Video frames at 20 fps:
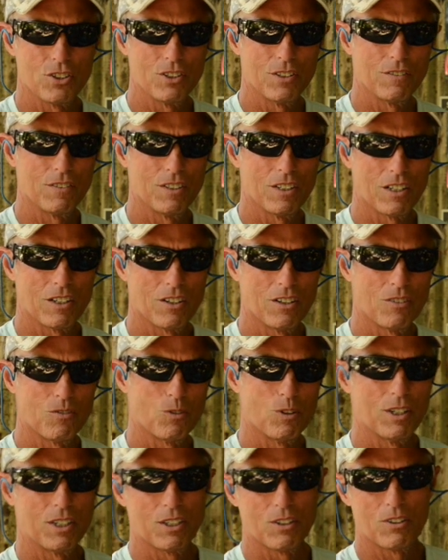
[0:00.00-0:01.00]
If you don't know
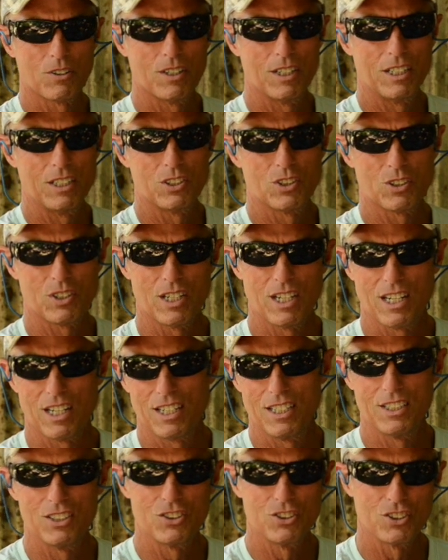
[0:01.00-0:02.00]
what a green trout
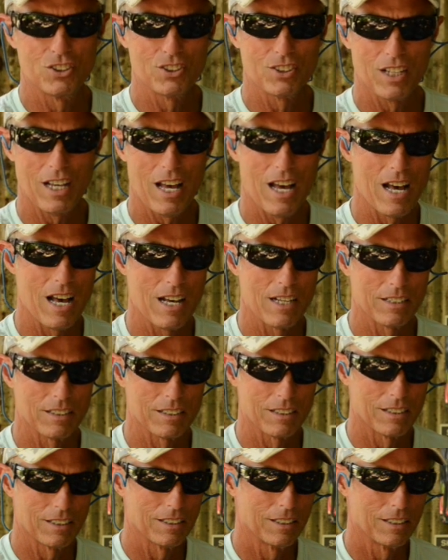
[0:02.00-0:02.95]
is, just ask.